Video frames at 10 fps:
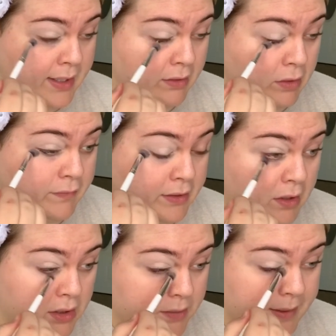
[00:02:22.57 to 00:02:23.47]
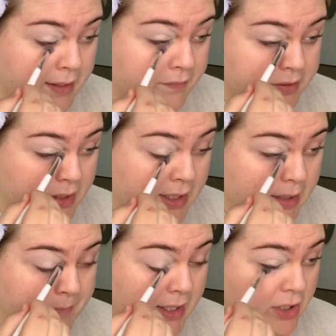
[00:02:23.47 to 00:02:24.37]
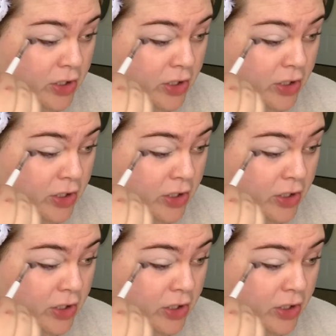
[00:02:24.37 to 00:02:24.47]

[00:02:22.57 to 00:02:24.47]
I don't know if I talked about it at the time, had